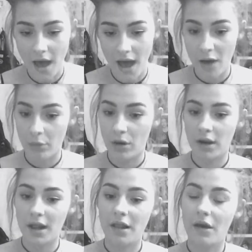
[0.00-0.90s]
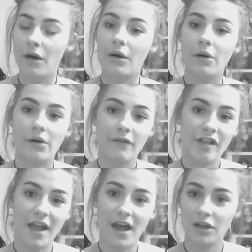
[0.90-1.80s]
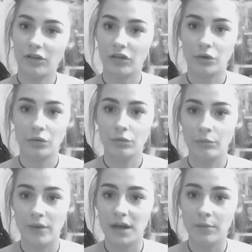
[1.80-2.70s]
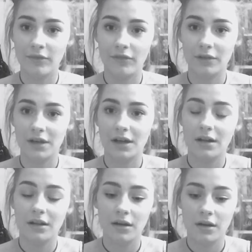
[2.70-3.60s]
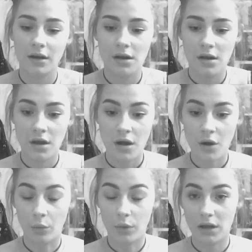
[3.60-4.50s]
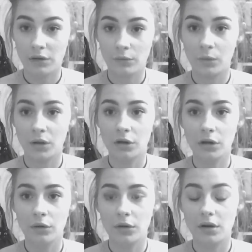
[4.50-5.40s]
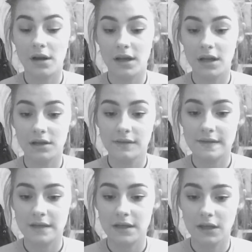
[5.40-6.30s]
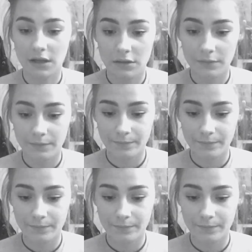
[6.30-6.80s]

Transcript: I wanna love like you made me feel when we were 18.